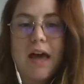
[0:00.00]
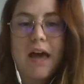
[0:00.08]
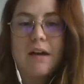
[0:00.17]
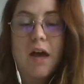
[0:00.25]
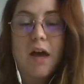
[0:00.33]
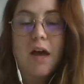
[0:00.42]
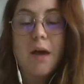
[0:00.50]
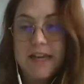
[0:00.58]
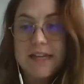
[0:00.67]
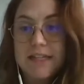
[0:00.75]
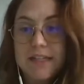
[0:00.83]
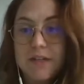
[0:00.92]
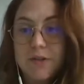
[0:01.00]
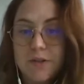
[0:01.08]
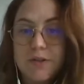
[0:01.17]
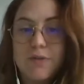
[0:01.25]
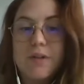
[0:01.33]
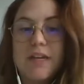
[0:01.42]
uptake
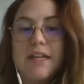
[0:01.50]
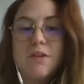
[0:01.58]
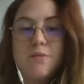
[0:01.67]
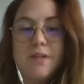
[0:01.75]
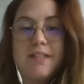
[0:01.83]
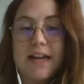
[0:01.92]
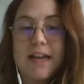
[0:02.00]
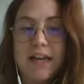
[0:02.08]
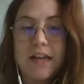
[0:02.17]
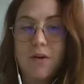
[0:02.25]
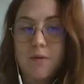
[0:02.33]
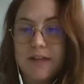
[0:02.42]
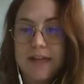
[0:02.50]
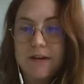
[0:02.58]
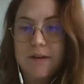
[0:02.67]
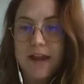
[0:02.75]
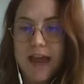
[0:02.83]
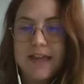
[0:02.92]
CO2 in recycled
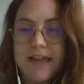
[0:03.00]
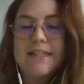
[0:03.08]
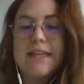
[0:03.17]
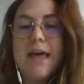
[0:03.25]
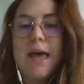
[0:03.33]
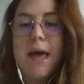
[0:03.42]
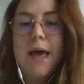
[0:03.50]
concrete aggregates